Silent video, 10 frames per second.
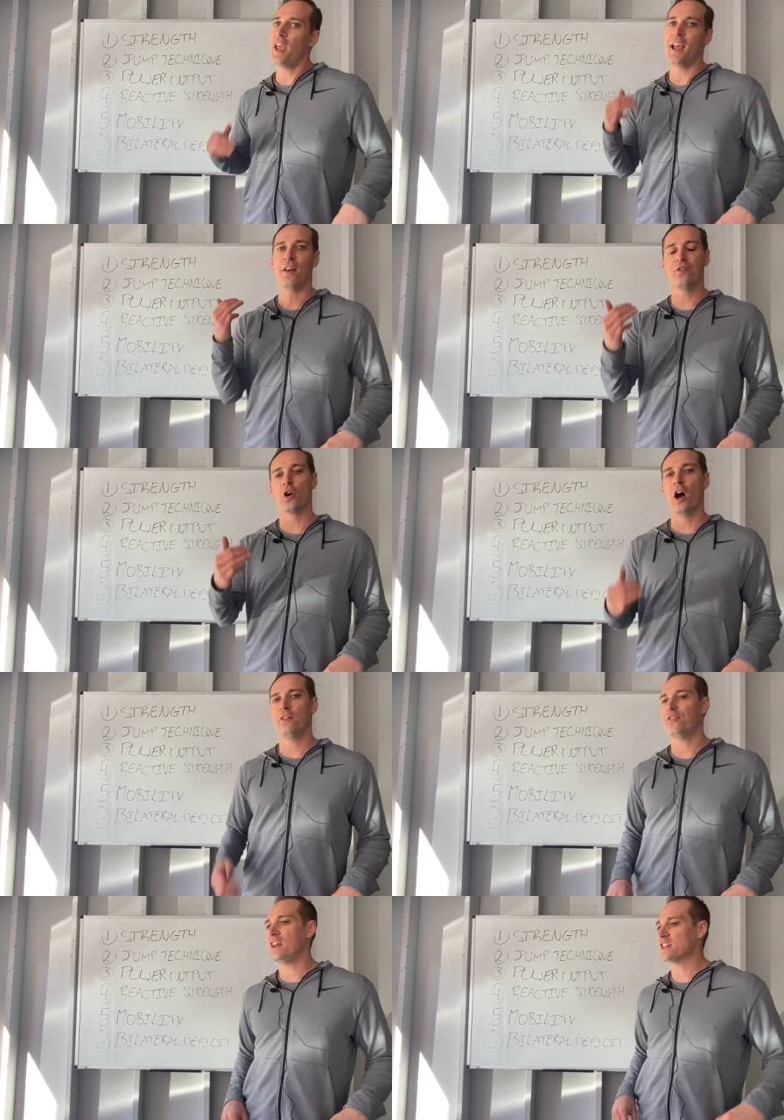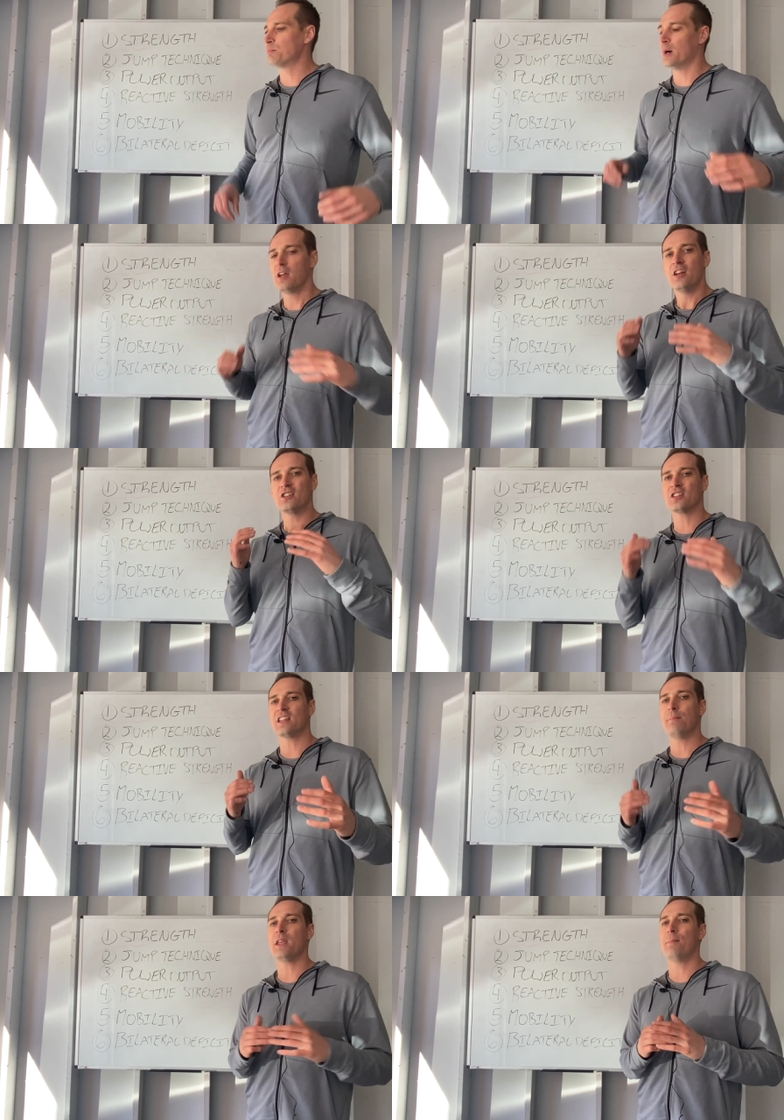And if you're on Facebook, just
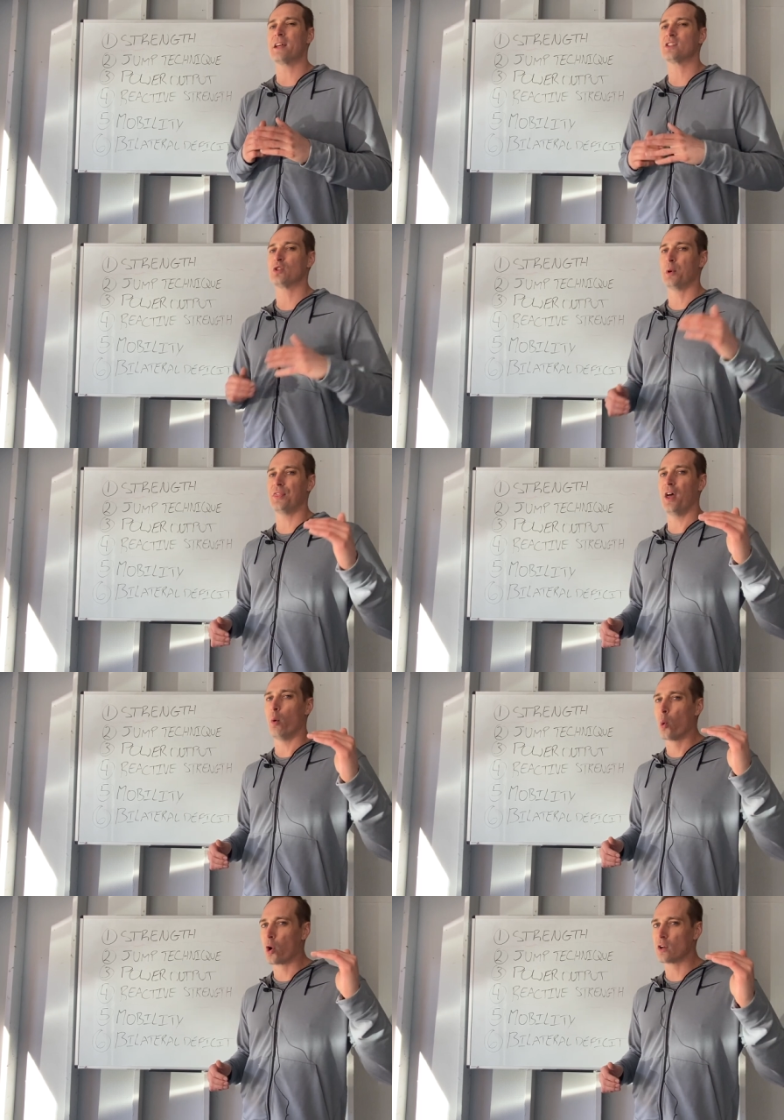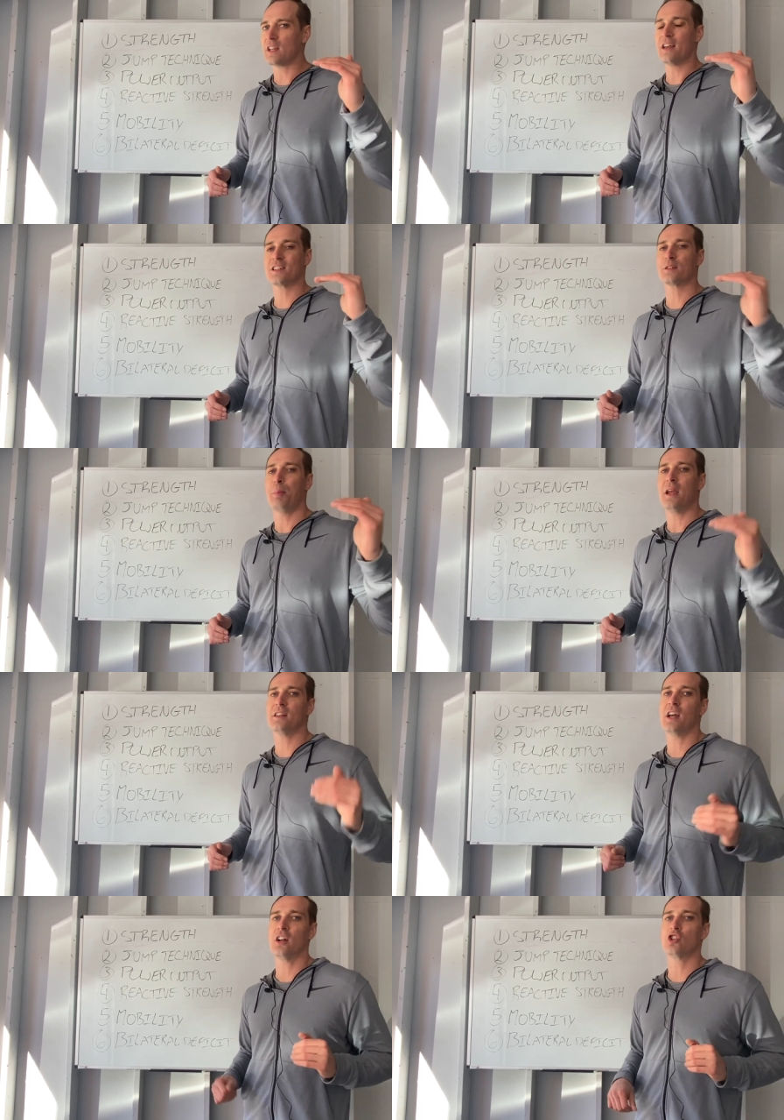send me a message with the words spike
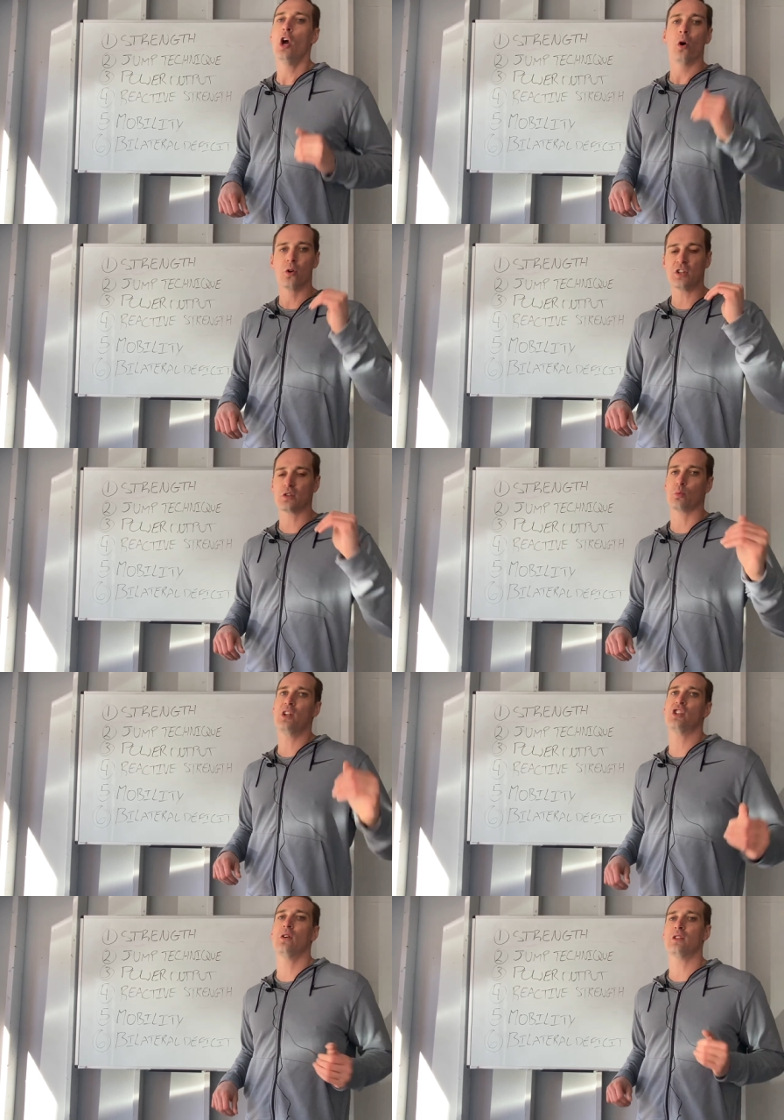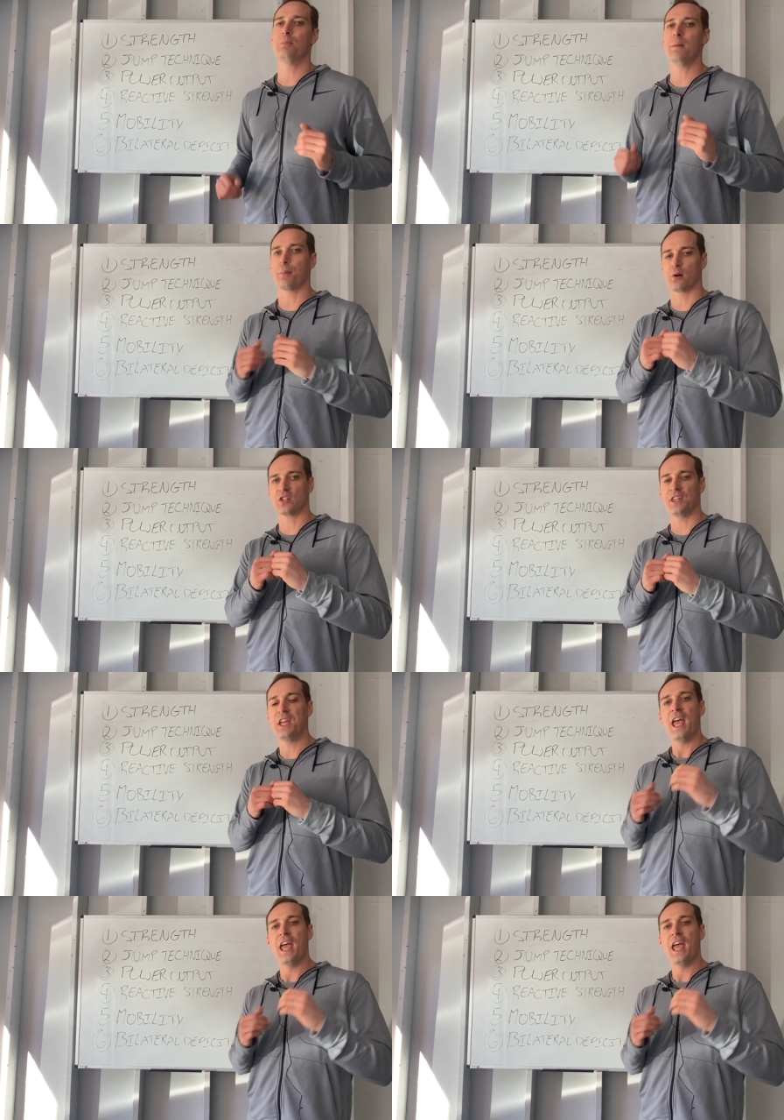touch, or just reach out to me personally.